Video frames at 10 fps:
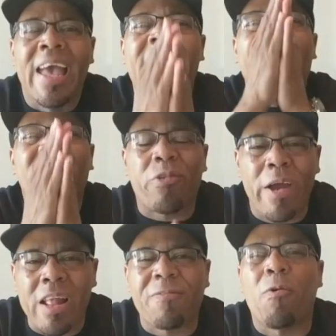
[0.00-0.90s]
and can
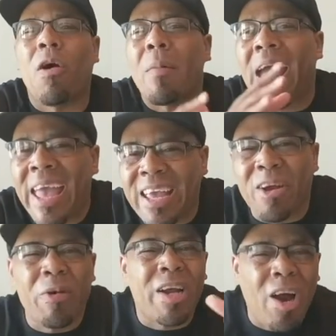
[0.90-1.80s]
transform
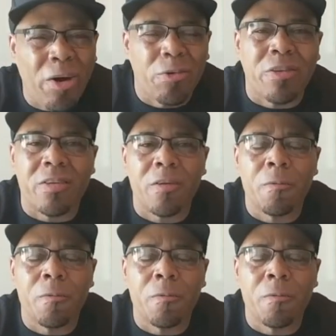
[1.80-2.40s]
anger and hurt